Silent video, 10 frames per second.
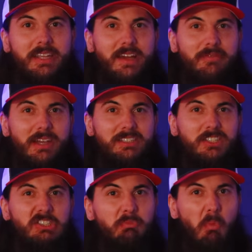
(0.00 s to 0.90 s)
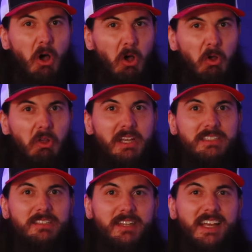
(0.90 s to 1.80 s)
They have a small
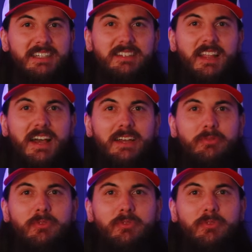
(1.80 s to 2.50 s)
select line